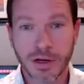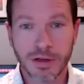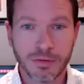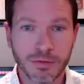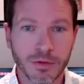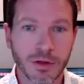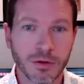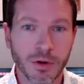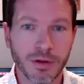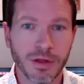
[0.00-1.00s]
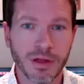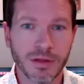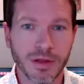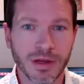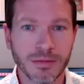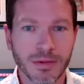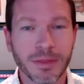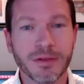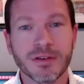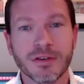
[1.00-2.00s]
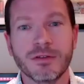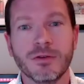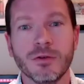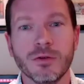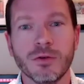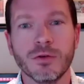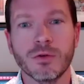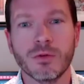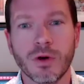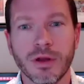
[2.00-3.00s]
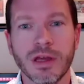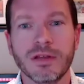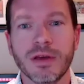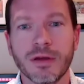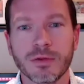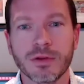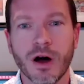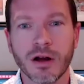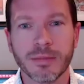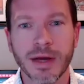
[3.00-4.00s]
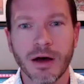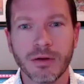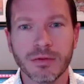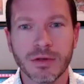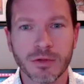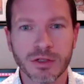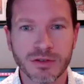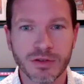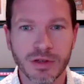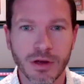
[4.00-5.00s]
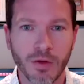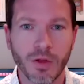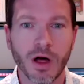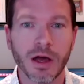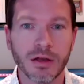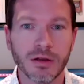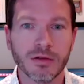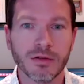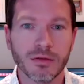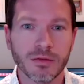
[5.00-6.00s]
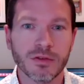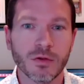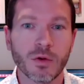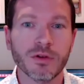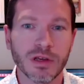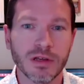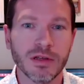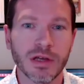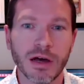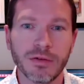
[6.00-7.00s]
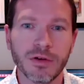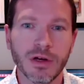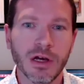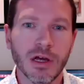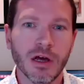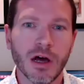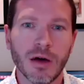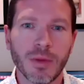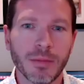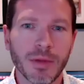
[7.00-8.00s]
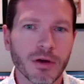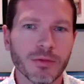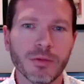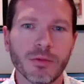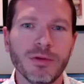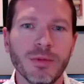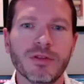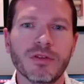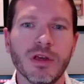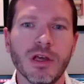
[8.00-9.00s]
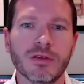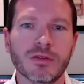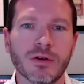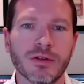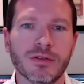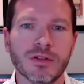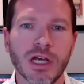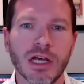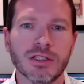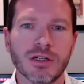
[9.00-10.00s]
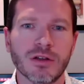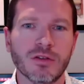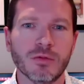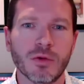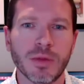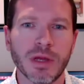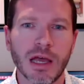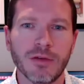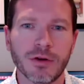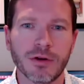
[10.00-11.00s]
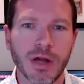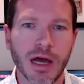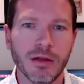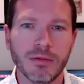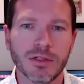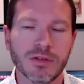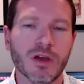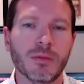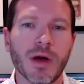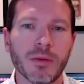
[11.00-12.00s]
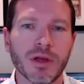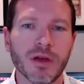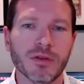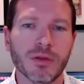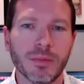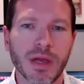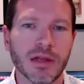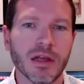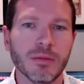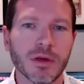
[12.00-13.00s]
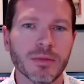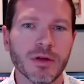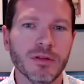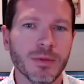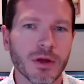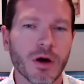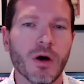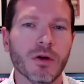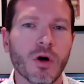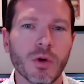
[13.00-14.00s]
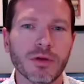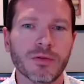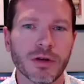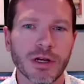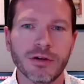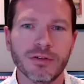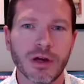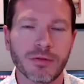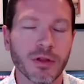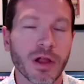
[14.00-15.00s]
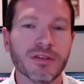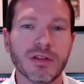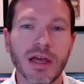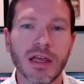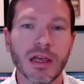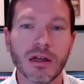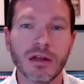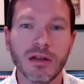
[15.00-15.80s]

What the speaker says: I guess, one of the antithesis to one of the ETFs we talked about, which is the online Stores ETF. Look, we've been seeing sort of this change in consumer behavior, not just come about because of the pandemic, but it's been ongoing for years now, for the last decade.